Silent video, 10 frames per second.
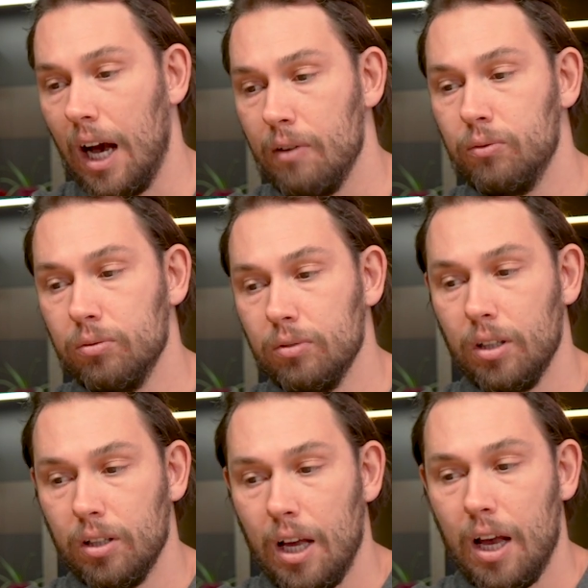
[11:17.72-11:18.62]
I,
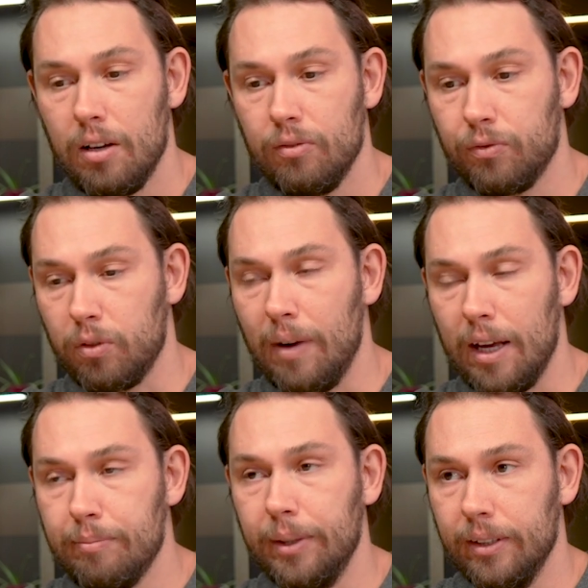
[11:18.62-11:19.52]
from my
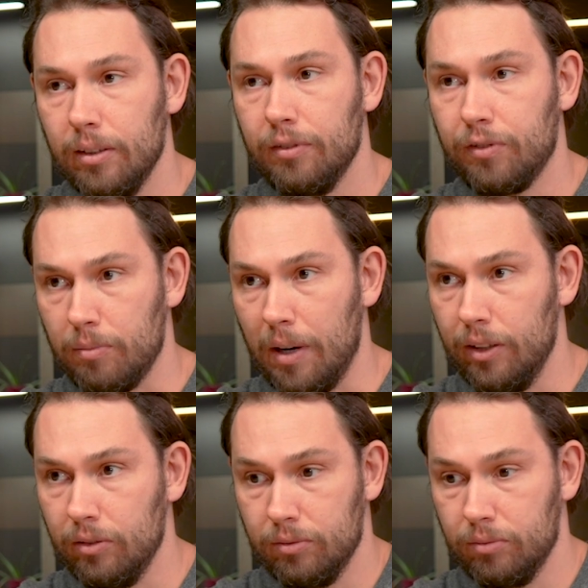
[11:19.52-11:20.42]
opinion, from
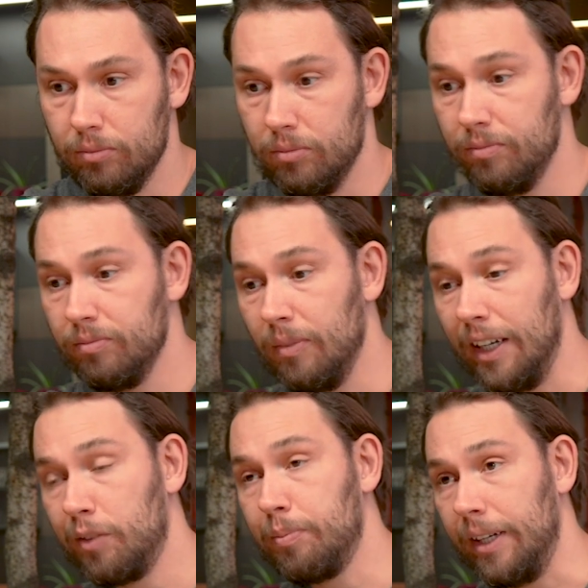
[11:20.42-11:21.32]
my
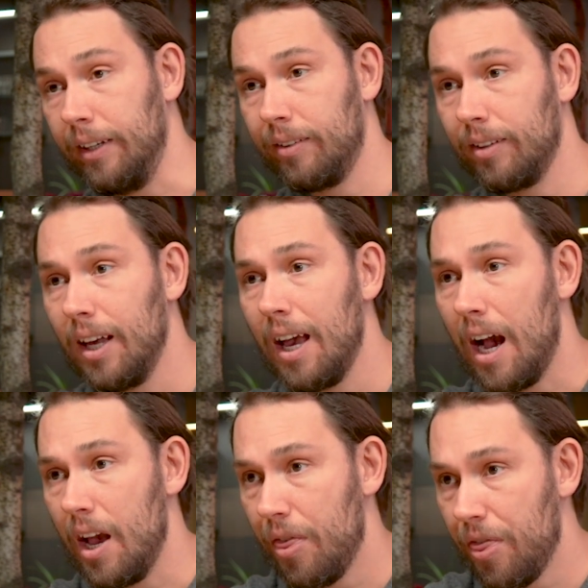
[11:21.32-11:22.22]
experience,
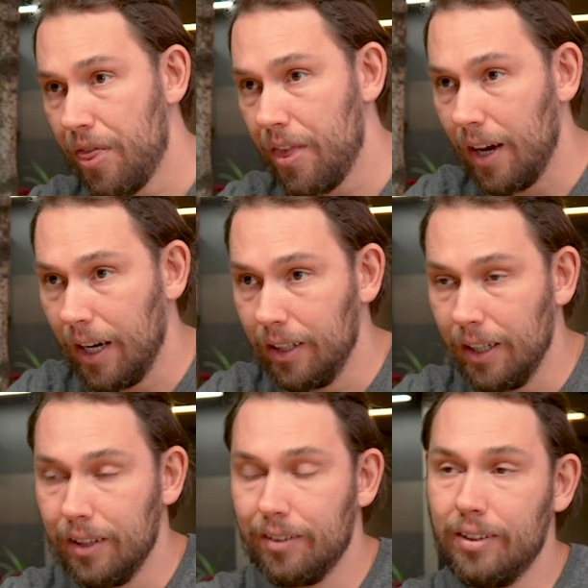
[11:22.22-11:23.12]

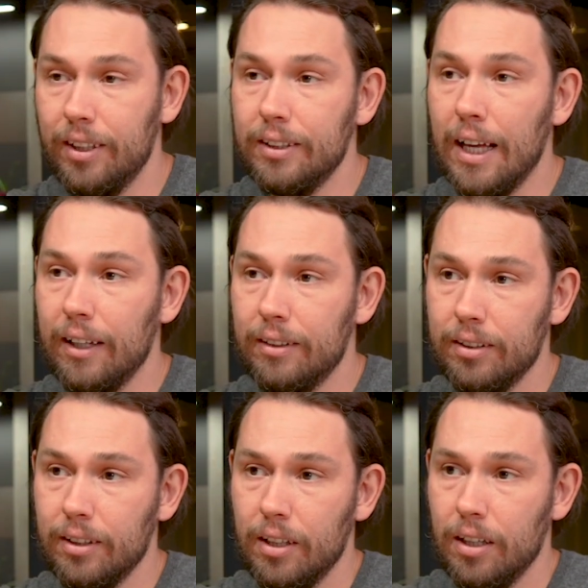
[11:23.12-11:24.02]
I see
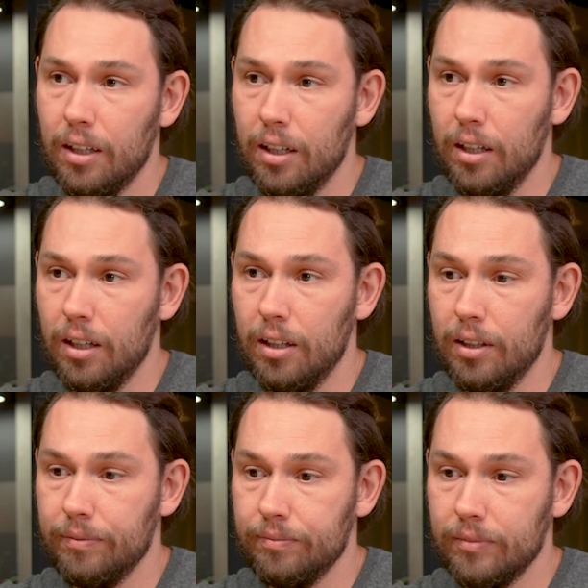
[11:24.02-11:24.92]
that
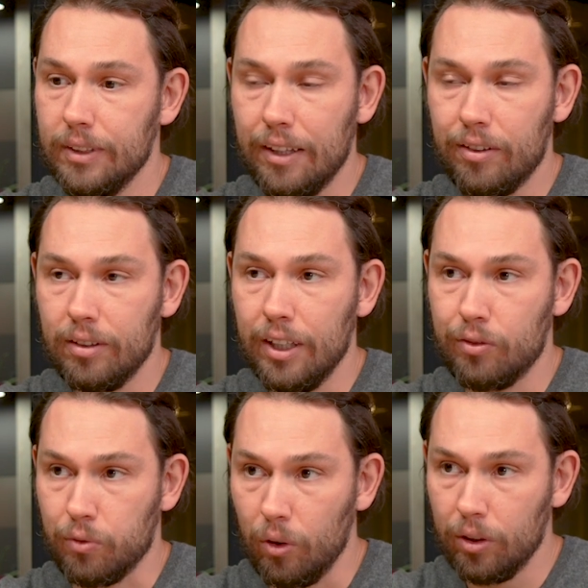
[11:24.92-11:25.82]

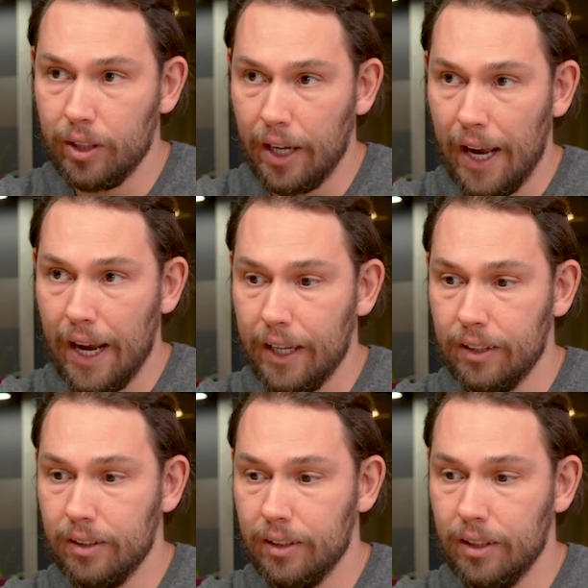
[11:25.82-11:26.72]
that's wrong,
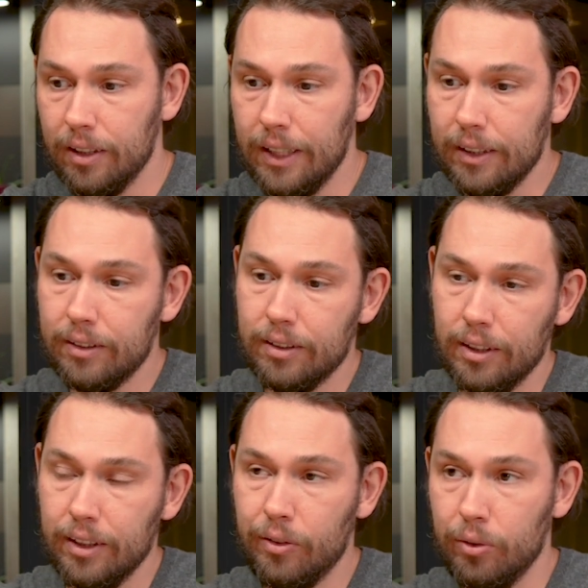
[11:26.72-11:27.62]
and that
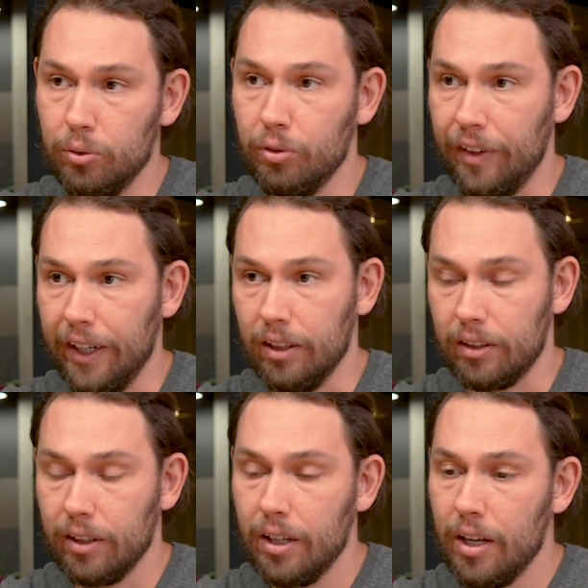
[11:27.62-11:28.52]
leads you to failure.